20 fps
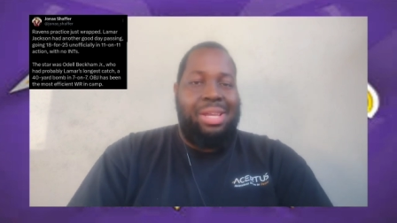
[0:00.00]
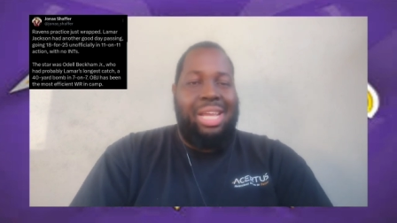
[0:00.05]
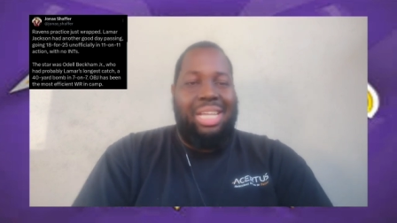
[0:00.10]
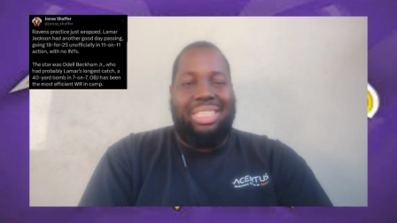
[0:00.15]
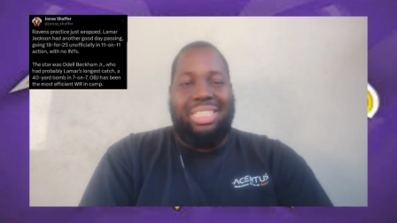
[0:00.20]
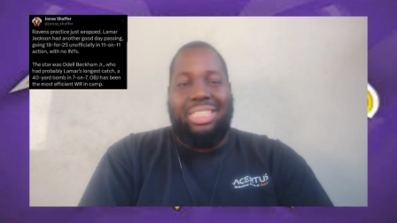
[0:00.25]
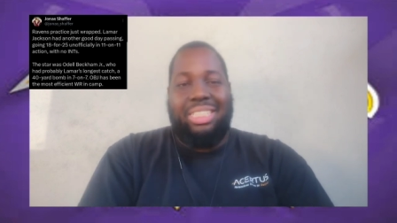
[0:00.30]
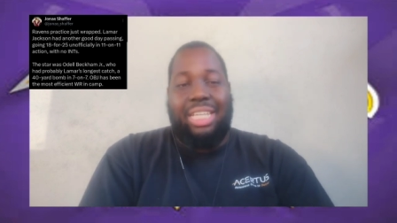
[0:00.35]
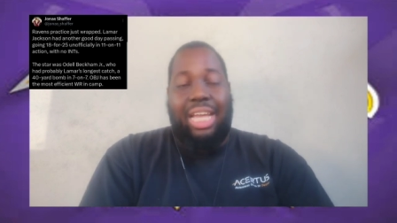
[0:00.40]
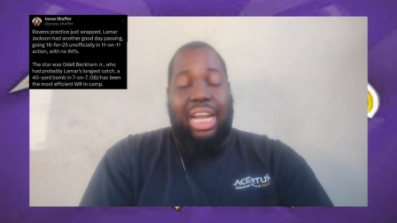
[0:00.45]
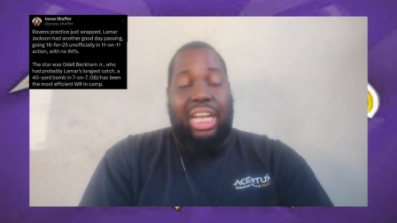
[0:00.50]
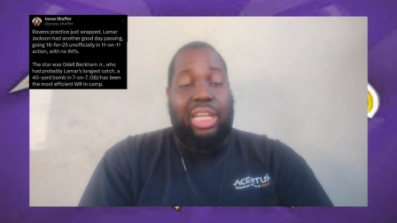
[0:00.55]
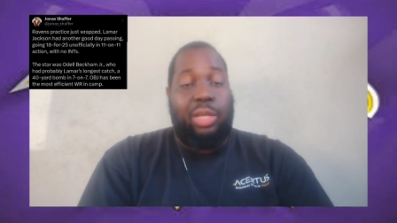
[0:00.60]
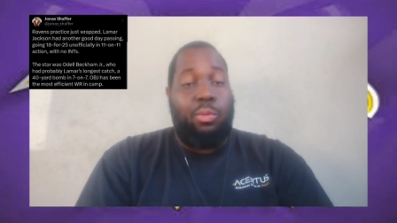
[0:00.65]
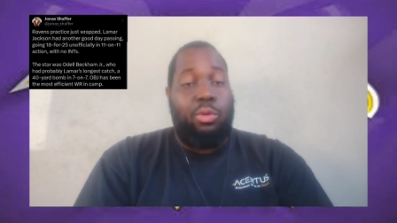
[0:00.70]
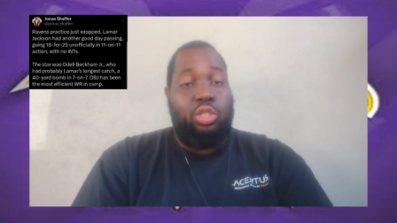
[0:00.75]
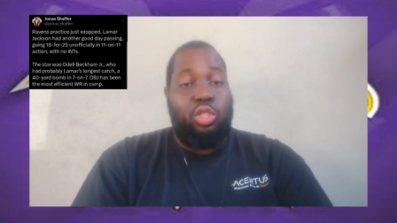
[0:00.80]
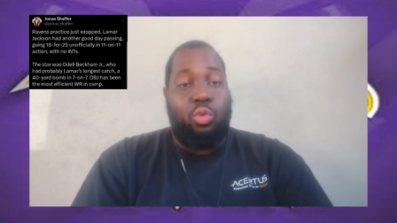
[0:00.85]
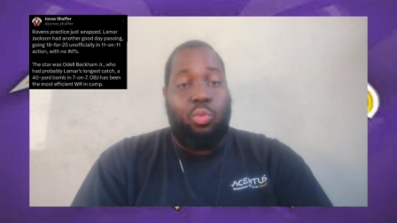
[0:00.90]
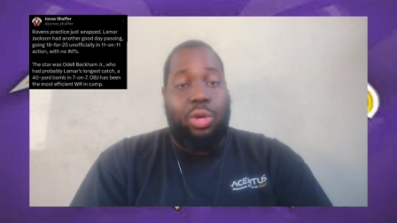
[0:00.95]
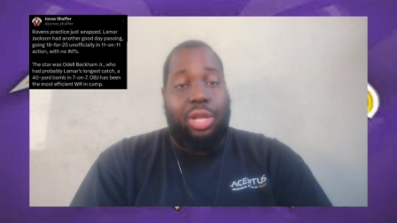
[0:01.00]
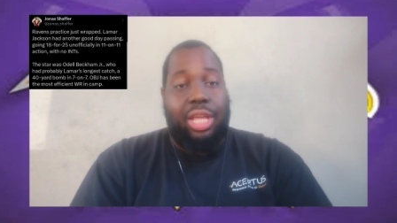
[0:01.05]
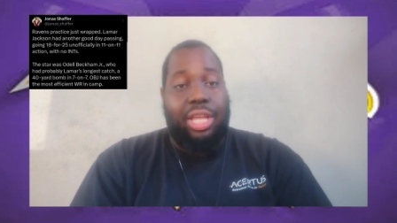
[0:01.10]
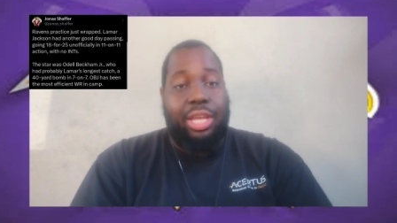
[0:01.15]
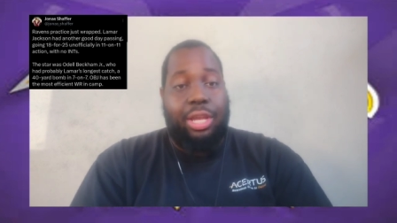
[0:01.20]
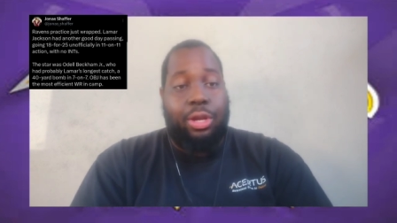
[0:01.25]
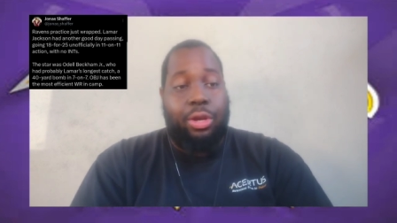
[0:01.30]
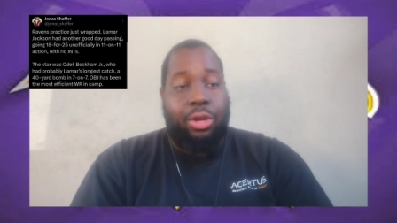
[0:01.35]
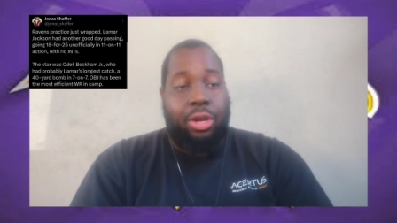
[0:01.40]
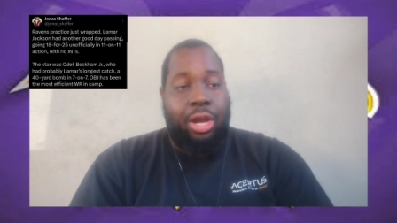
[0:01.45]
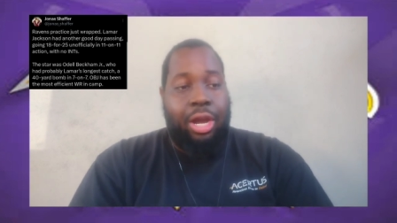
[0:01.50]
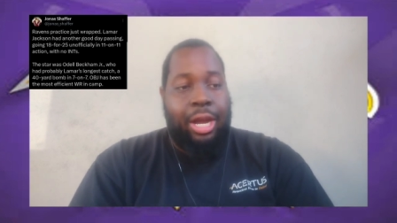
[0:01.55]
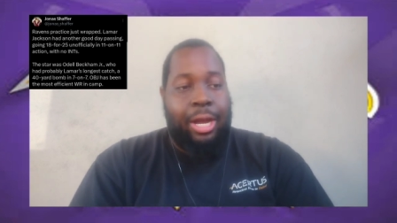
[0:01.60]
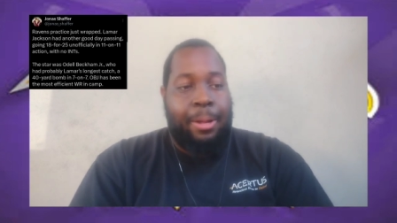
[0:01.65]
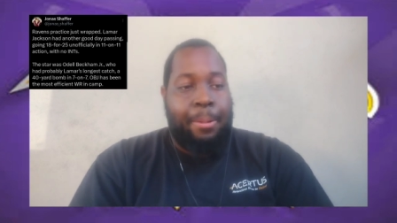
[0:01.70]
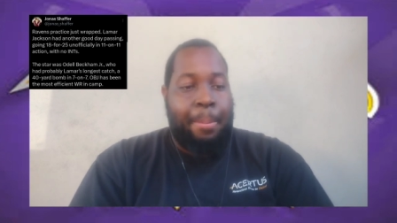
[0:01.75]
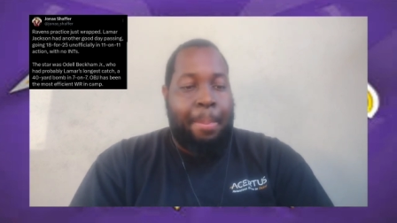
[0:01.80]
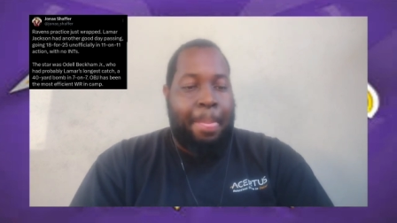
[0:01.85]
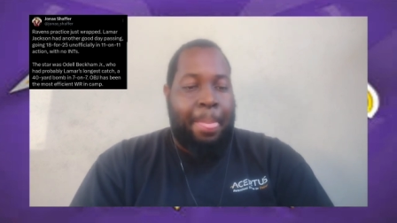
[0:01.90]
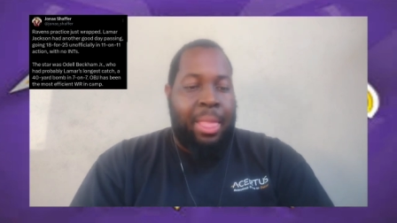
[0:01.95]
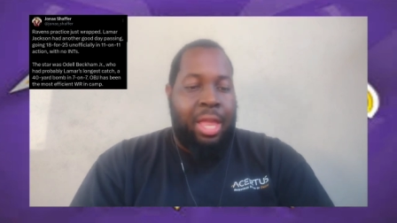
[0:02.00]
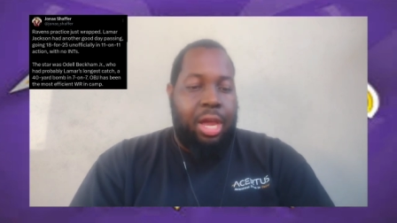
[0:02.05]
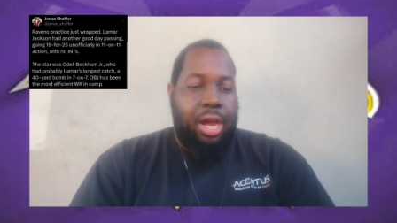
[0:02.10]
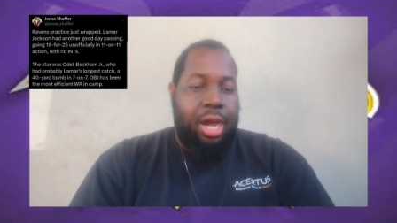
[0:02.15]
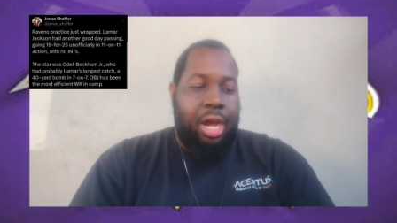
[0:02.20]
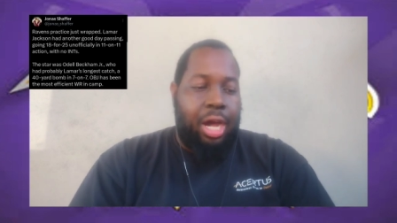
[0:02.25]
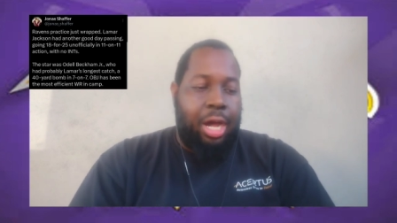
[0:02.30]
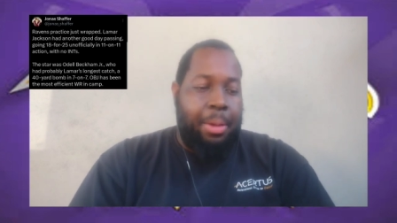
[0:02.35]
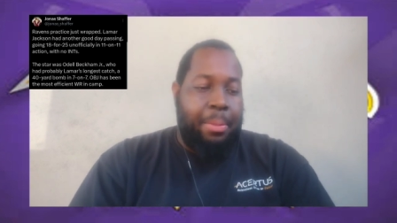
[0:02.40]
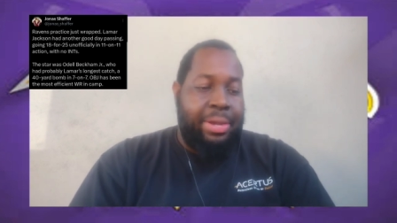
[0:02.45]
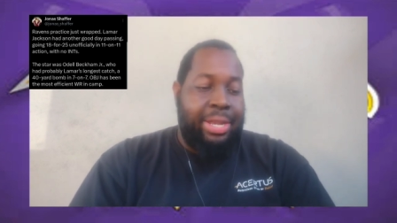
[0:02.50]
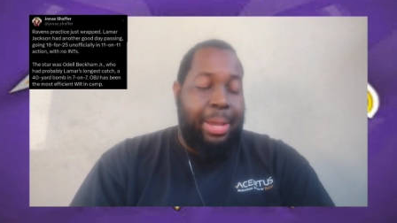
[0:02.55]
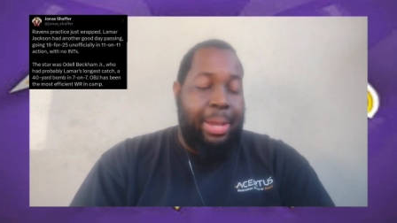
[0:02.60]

and that's exactly what you want to hear, all right? A